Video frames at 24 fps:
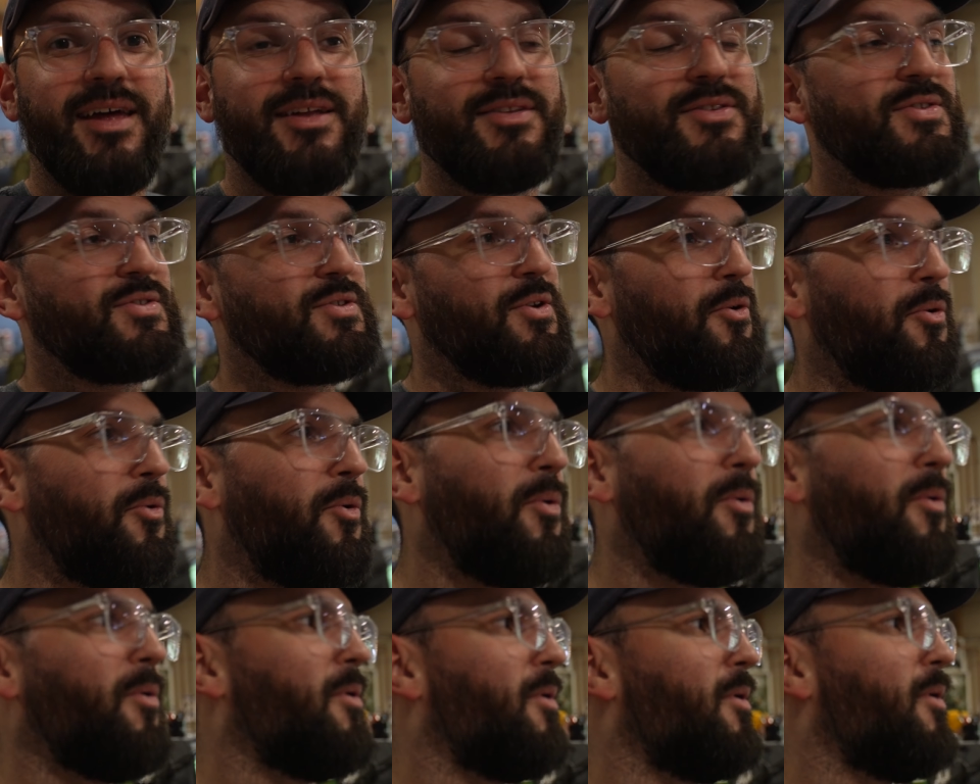It's so
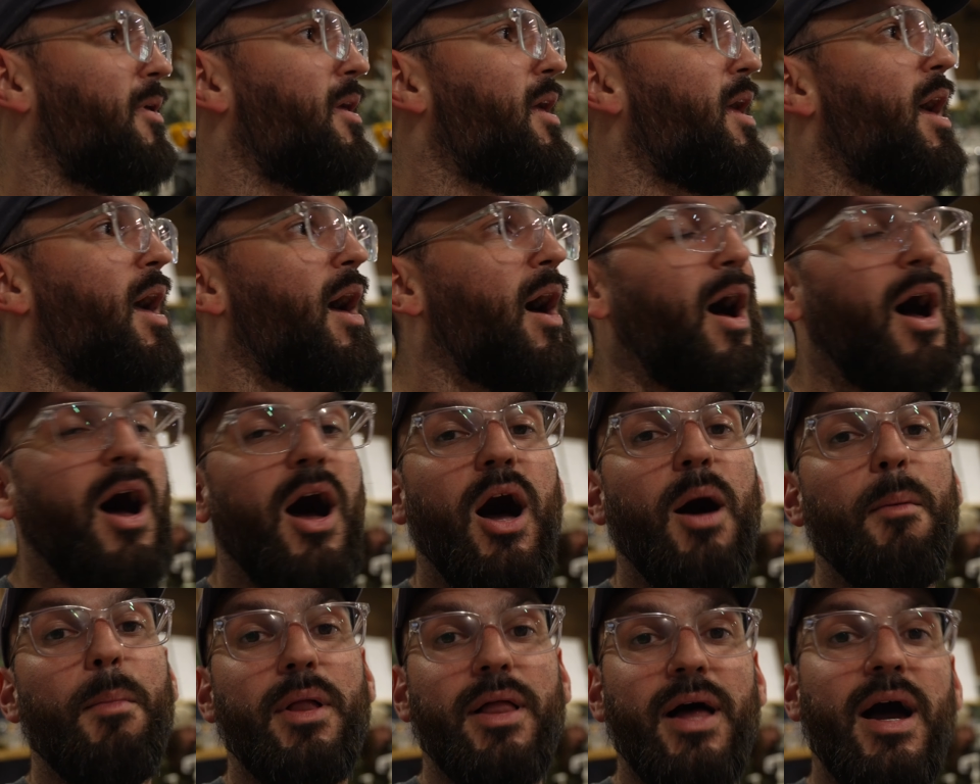cool.
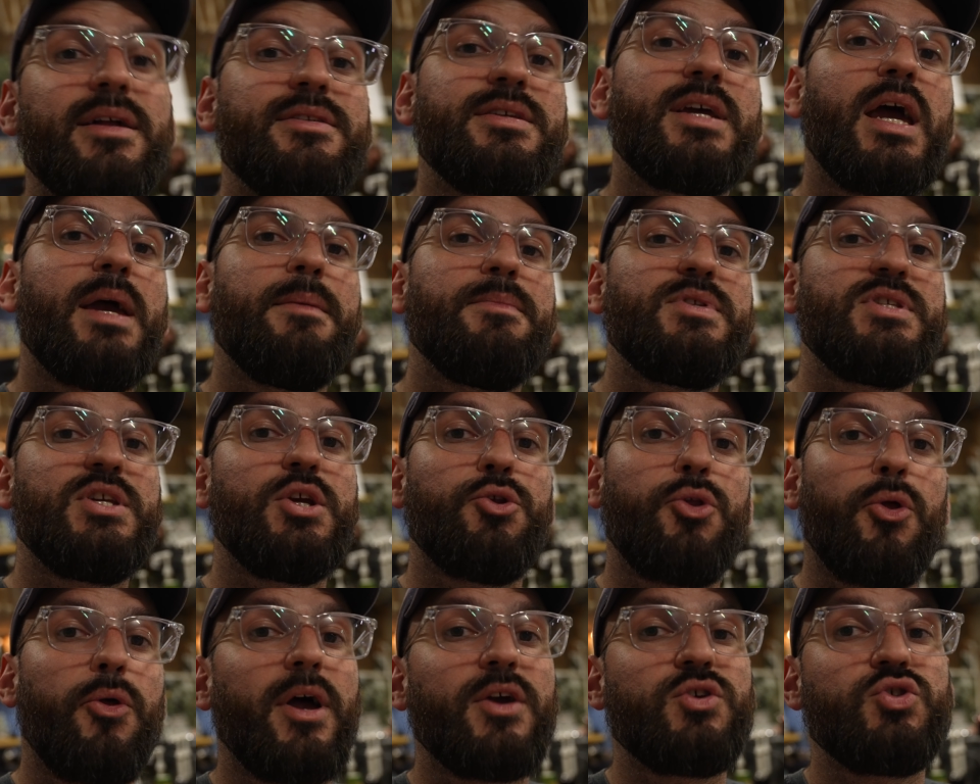A lot of times here
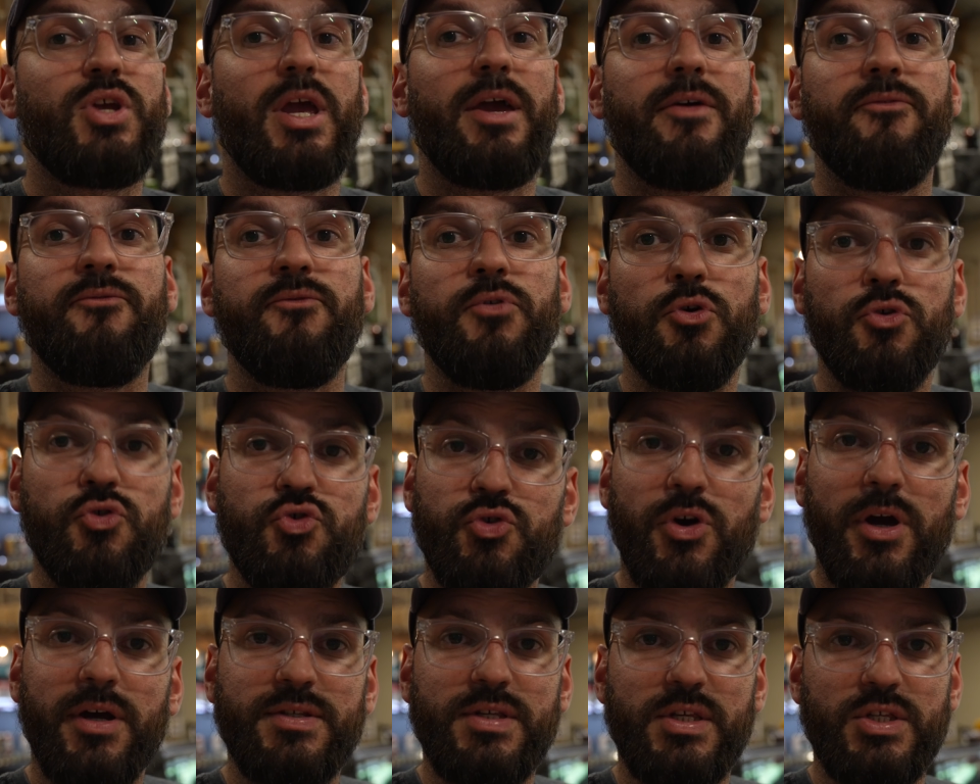they'll actually have food
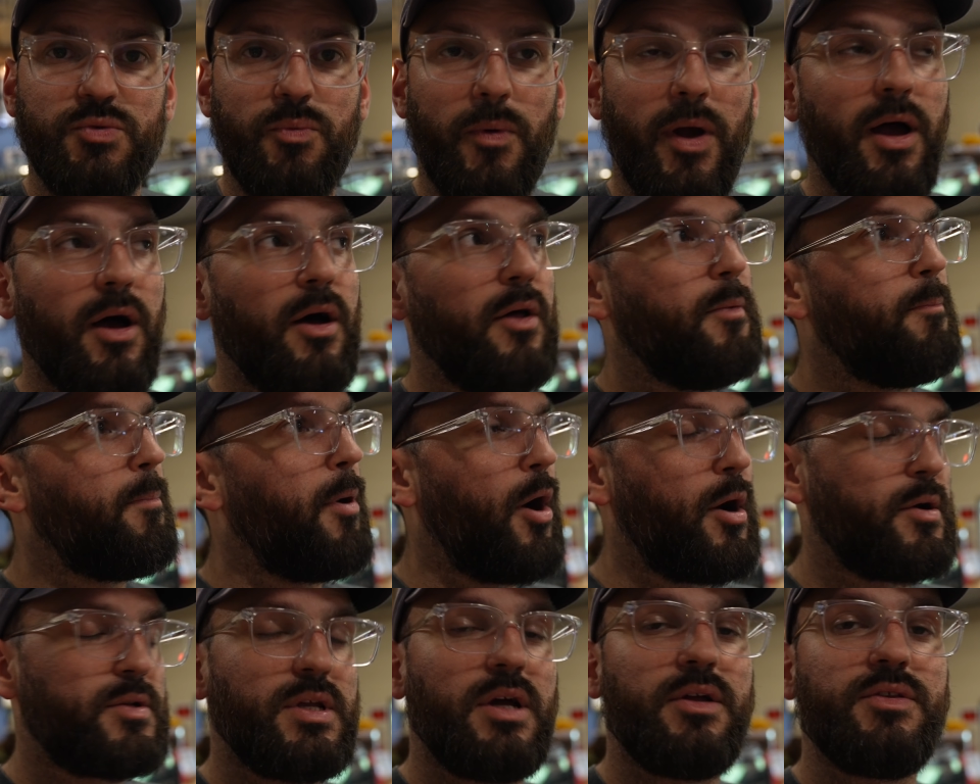trucks as well,
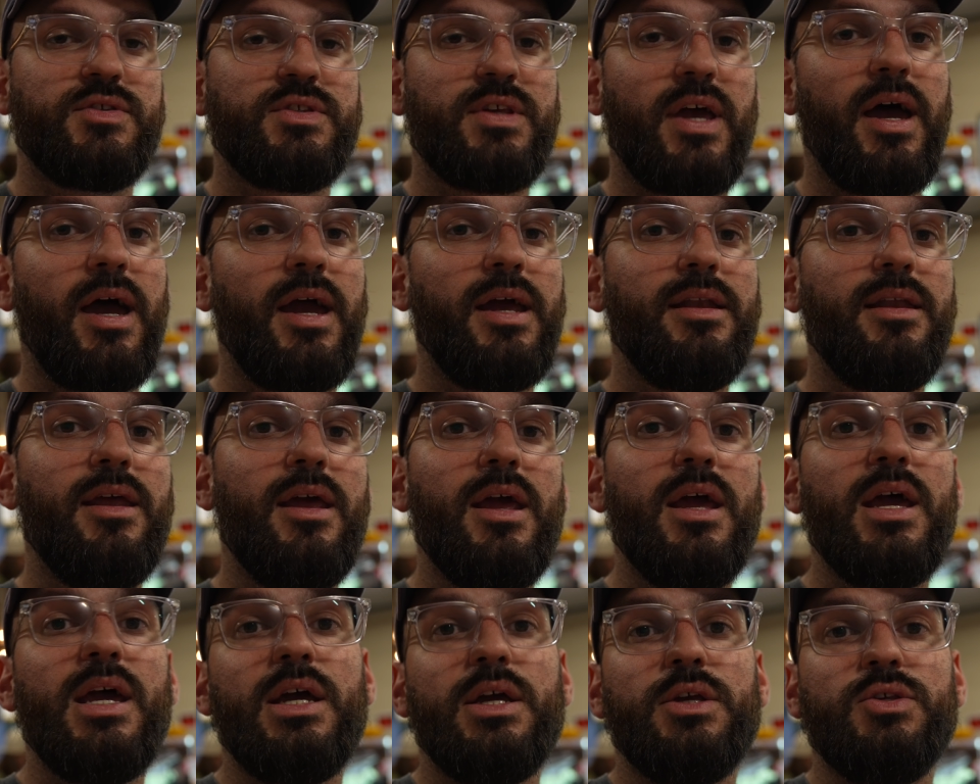parked
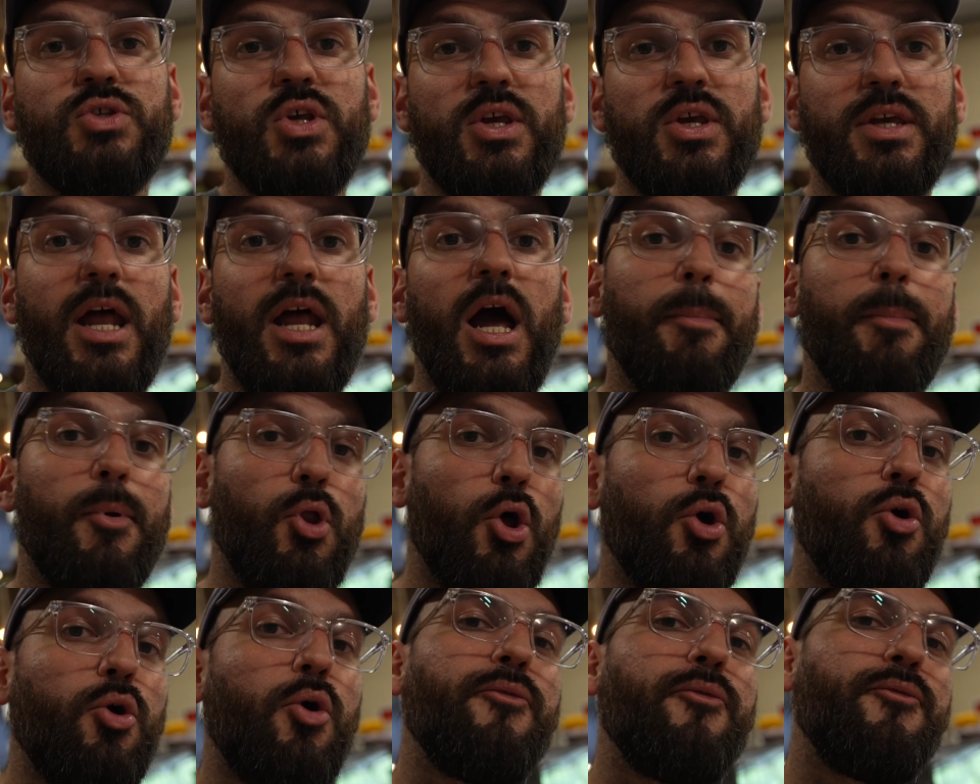outside, so you can help a
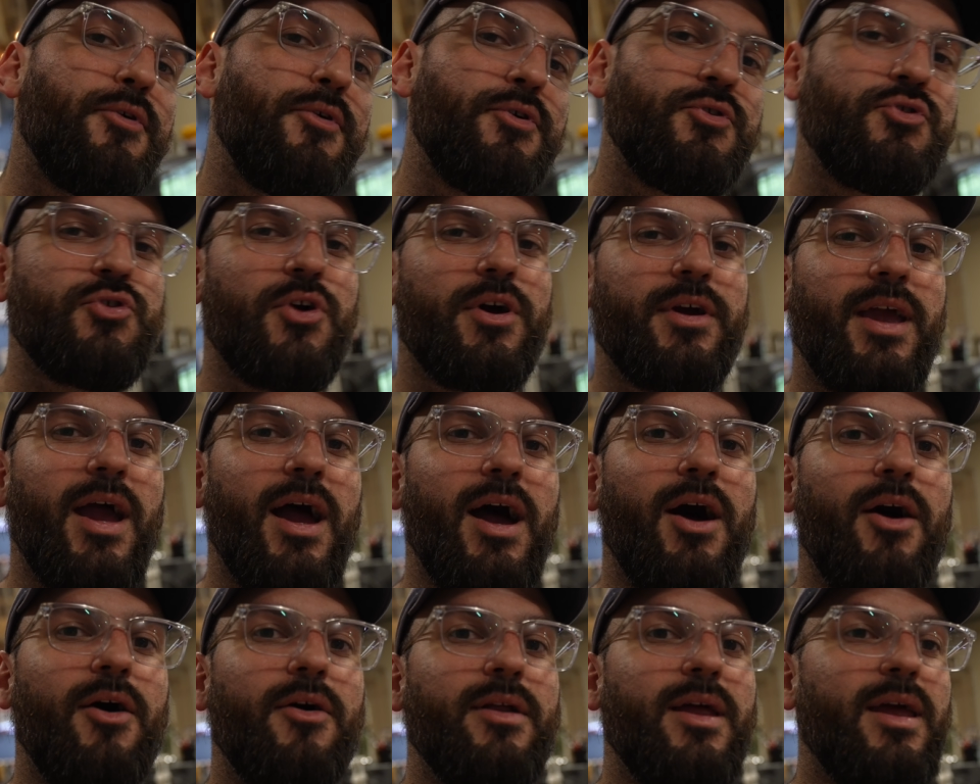local food truck
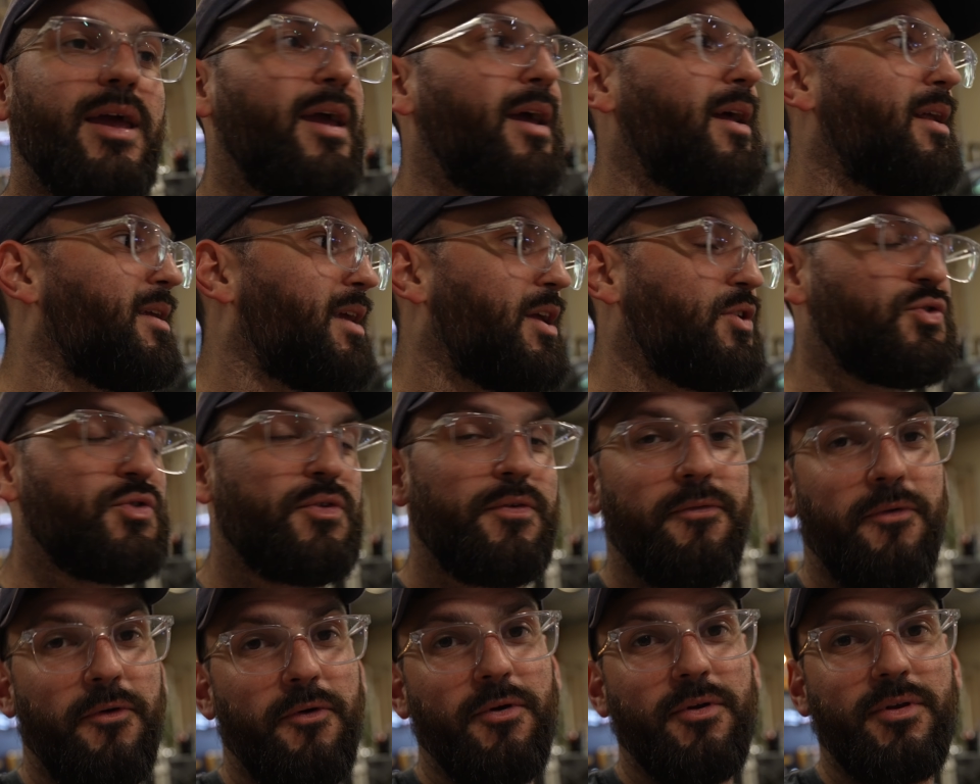out and get your
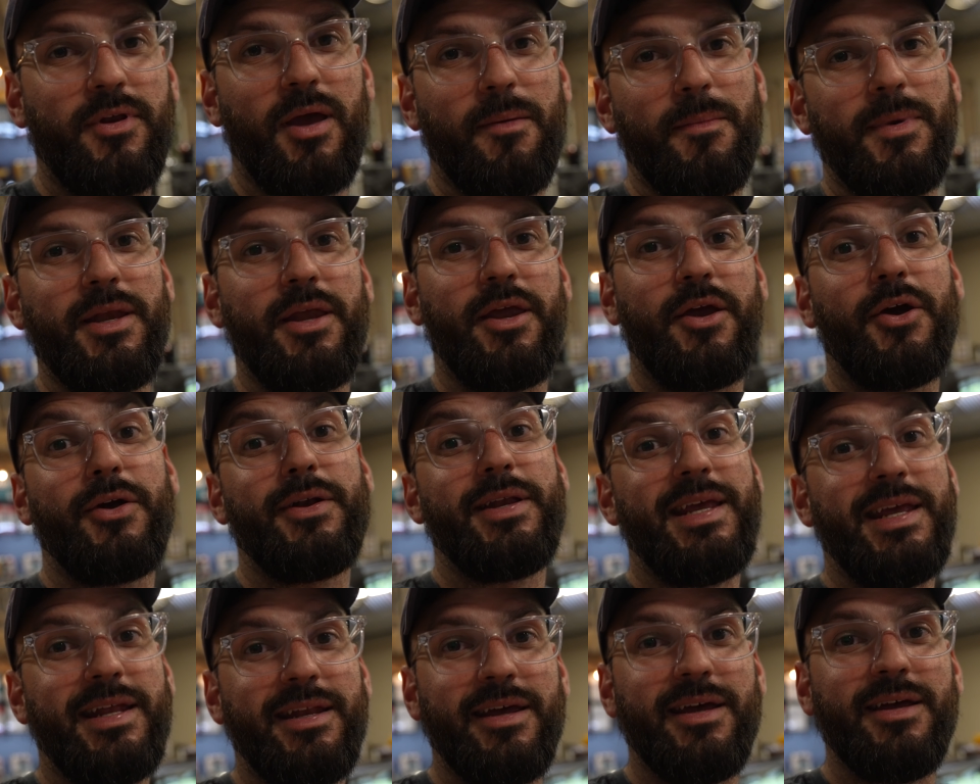food, come in here
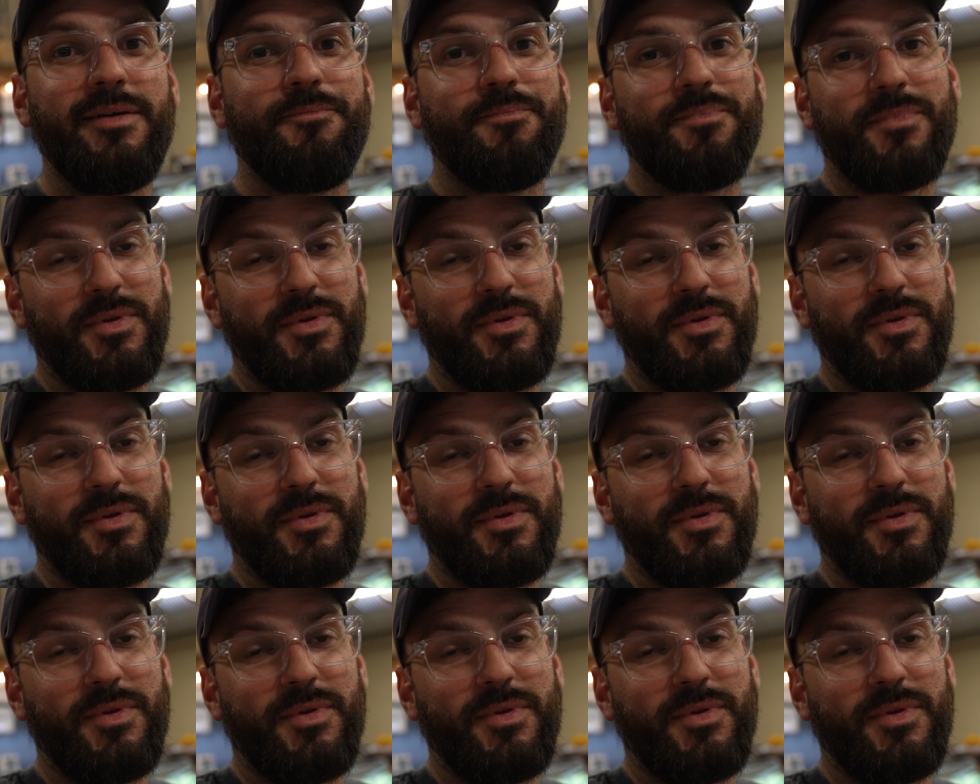and eat it.